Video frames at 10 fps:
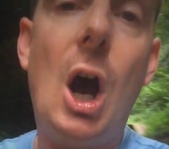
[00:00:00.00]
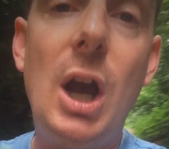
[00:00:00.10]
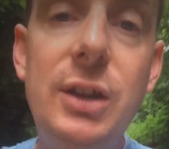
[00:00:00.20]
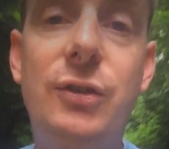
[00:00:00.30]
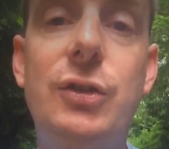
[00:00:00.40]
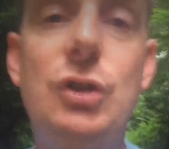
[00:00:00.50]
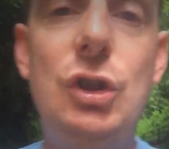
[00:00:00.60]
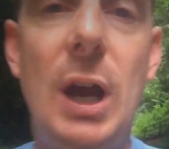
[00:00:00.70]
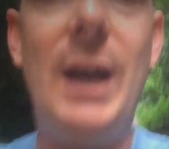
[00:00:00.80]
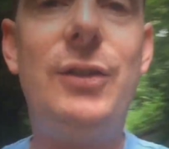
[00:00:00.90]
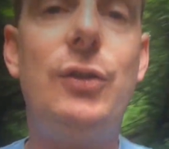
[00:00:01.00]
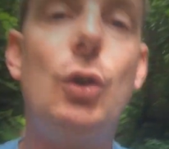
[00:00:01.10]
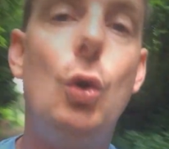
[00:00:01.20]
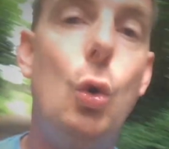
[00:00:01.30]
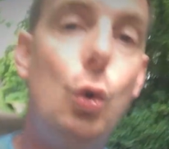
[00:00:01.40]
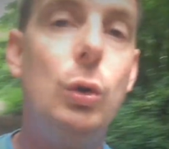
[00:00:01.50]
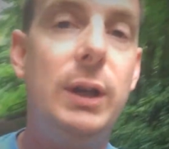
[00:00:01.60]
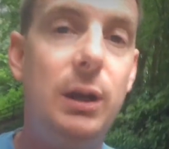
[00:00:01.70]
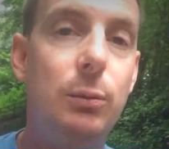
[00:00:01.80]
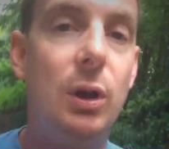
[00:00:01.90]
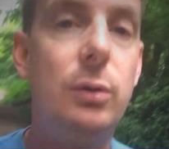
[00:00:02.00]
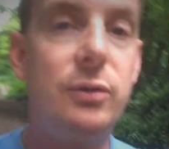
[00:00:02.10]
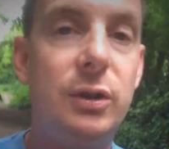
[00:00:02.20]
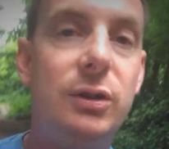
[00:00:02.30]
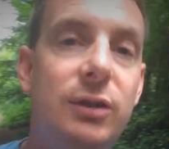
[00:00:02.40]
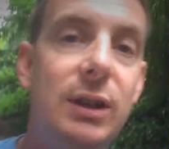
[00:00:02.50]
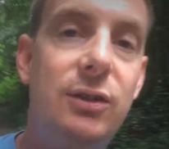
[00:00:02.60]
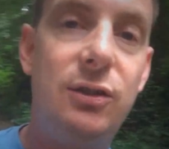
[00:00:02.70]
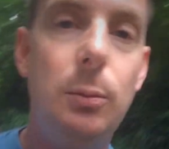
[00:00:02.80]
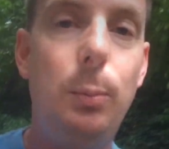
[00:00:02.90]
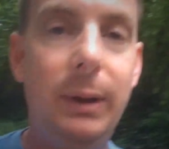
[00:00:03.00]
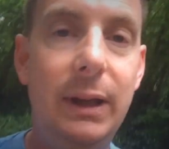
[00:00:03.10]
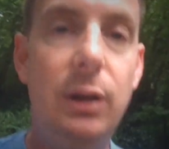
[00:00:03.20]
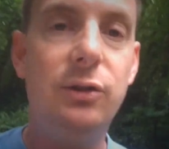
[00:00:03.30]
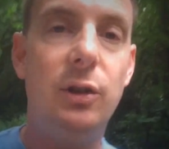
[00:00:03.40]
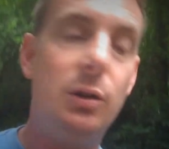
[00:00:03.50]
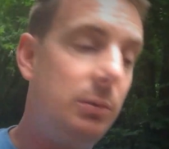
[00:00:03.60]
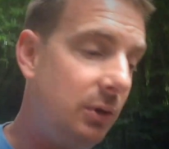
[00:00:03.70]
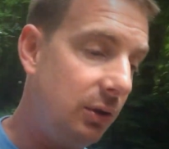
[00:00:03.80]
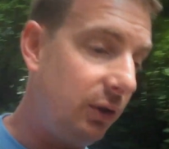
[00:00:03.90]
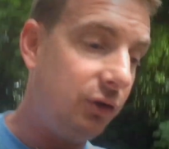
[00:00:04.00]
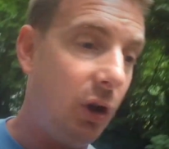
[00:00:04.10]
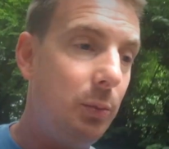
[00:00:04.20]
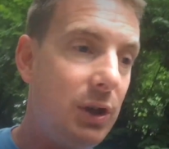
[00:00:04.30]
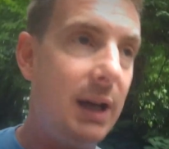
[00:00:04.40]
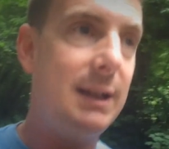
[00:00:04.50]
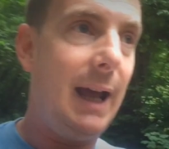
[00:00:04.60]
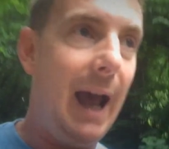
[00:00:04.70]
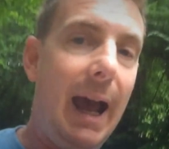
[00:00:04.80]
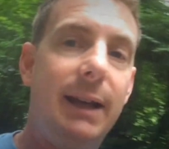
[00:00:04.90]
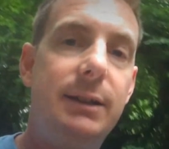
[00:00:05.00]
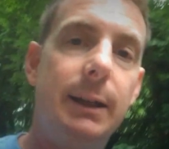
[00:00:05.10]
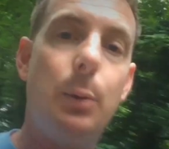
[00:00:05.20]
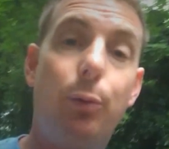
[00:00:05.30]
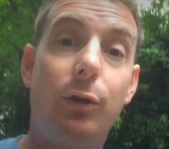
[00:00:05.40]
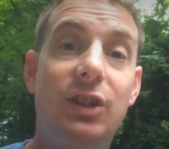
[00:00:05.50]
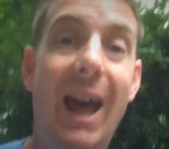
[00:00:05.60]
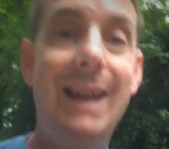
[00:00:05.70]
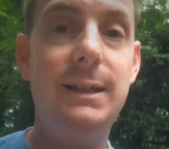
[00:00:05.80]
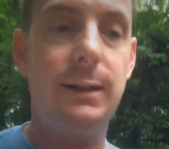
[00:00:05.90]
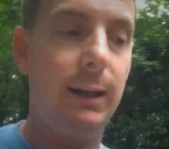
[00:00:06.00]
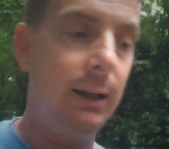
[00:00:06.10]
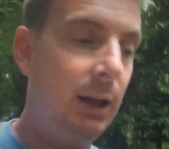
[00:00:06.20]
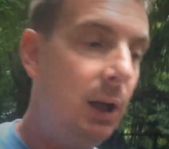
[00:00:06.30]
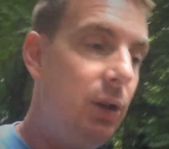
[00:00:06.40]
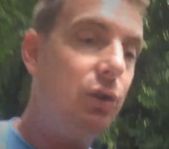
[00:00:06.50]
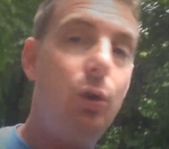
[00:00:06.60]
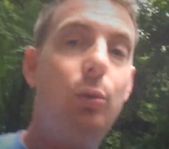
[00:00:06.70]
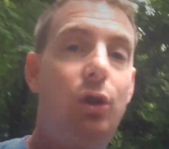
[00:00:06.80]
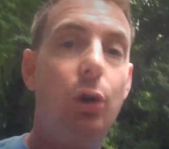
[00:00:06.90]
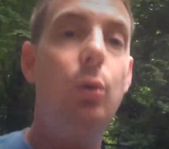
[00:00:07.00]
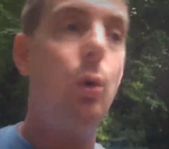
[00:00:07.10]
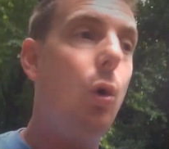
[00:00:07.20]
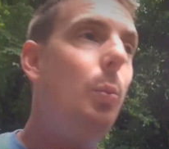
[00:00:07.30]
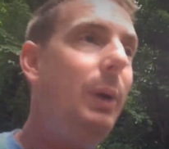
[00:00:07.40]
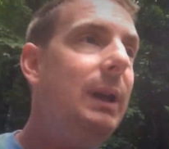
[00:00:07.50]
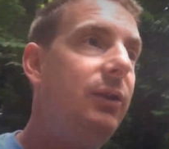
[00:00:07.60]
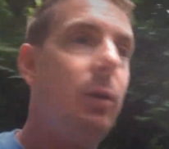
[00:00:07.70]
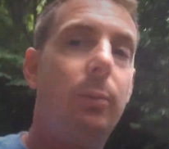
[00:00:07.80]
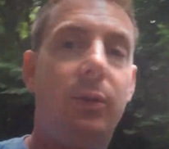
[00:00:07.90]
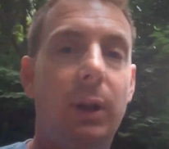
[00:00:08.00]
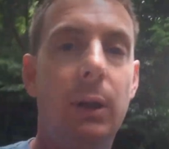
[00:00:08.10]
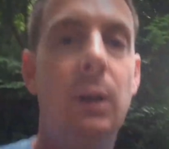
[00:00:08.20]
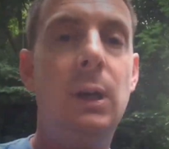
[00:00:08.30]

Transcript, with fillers: I suggest that all hypnosis is simply the, the, the subject acting, pretending to do or be something